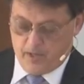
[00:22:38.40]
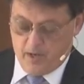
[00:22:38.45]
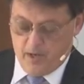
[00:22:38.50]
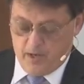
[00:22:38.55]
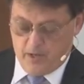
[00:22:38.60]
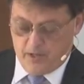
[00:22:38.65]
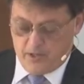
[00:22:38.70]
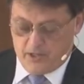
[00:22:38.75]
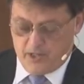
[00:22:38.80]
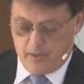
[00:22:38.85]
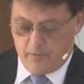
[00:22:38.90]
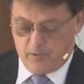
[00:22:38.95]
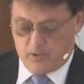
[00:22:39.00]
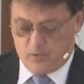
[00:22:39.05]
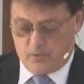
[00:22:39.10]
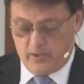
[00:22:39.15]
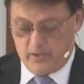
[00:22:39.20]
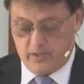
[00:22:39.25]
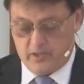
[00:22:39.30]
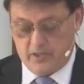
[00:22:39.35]
You see,
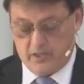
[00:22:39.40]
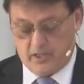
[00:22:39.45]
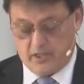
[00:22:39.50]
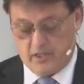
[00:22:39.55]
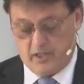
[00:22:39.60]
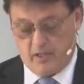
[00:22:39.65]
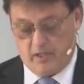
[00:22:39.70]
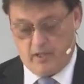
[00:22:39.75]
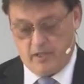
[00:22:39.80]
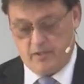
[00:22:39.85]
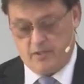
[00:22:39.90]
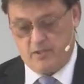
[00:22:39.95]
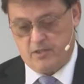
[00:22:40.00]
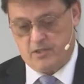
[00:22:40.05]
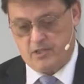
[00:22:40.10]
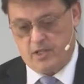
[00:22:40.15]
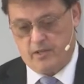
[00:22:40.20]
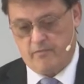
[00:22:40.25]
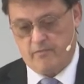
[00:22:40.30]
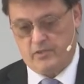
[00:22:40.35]
between the 69th and
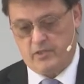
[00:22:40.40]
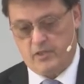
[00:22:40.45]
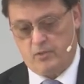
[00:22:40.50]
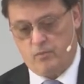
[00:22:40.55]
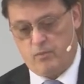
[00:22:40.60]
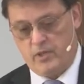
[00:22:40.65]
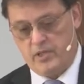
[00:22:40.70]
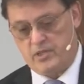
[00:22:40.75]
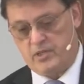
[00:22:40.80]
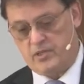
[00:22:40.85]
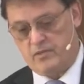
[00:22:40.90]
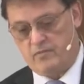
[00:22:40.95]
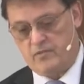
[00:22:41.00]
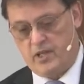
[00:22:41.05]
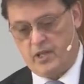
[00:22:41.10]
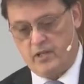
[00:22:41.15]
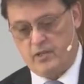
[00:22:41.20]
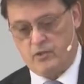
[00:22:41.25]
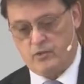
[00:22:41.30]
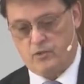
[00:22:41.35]
70th weeks of
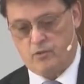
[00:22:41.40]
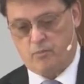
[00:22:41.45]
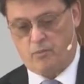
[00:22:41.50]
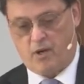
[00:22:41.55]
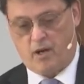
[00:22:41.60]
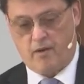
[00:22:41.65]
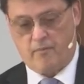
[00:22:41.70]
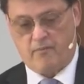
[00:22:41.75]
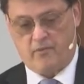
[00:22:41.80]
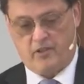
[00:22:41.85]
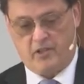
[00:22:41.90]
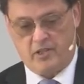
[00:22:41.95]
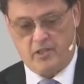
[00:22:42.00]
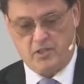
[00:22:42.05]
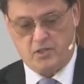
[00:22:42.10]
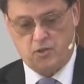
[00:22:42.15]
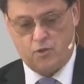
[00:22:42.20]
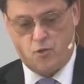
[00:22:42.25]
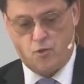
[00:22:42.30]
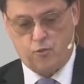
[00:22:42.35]
Daniel's
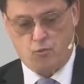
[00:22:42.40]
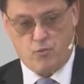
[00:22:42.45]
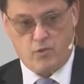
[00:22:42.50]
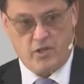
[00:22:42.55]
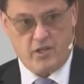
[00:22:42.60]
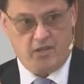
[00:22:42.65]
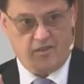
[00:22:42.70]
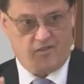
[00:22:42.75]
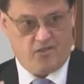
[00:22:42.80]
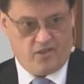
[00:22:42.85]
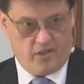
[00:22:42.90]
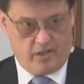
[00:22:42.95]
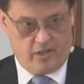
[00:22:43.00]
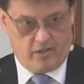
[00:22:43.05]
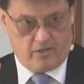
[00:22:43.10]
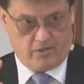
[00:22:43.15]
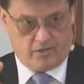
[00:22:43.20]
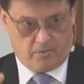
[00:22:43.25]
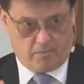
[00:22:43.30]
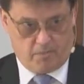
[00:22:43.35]
prophecies, three
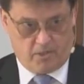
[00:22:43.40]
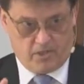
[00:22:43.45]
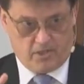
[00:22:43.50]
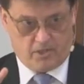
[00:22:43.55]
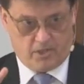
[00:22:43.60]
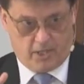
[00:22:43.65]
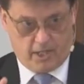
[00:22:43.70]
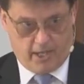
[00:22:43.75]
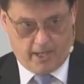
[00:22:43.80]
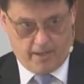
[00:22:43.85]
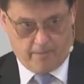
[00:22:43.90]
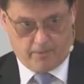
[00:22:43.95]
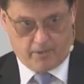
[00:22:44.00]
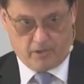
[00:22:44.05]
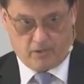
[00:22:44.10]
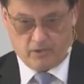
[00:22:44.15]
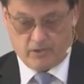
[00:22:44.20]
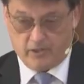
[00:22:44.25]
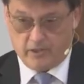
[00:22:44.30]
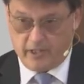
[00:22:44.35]
things must happen.
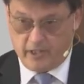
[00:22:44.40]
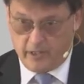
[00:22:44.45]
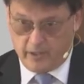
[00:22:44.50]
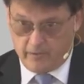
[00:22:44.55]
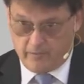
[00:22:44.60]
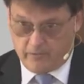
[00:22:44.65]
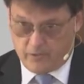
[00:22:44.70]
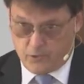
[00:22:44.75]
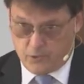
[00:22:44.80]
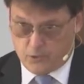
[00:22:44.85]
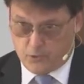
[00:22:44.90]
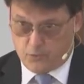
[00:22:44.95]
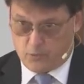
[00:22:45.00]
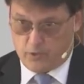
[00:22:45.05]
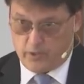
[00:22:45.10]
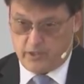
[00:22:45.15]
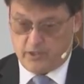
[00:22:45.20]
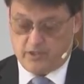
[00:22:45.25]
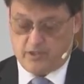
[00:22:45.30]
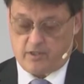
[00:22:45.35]
Look again at verse
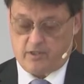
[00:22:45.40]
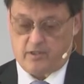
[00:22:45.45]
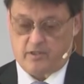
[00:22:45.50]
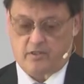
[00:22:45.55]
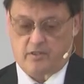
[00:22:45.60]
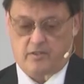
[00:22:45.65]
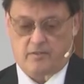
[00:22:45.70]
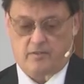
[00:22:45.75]
26.